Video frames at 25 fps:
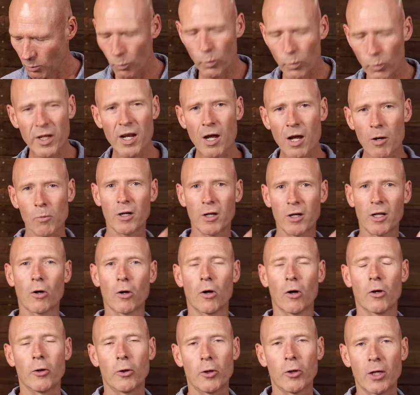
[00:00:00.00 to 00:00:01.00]
We don't want a
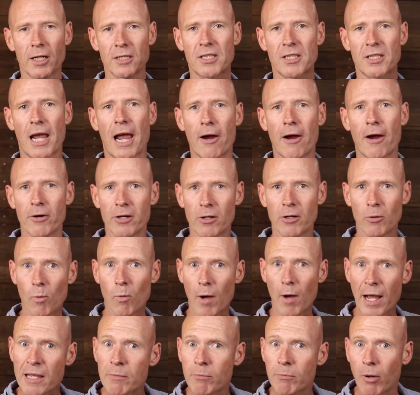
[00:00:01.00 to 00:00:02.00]
God who gets carried
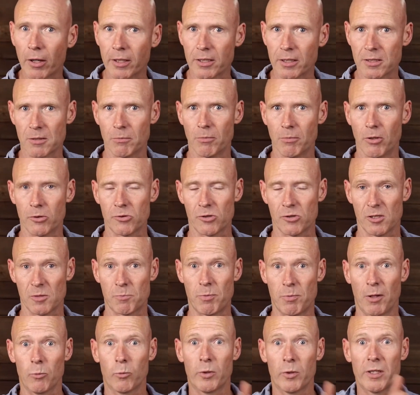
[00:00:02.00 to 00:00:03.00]
away by His emotions,
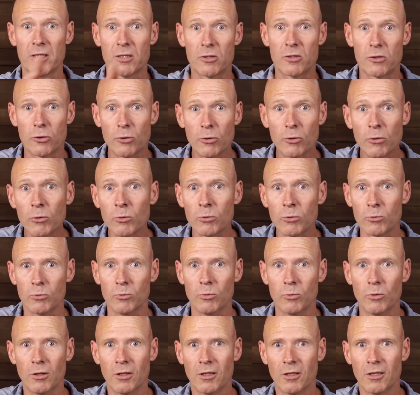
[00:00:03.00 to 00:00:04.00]
but we
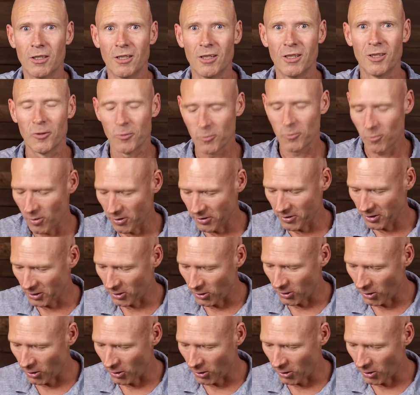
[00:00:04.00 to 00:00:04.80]
do want a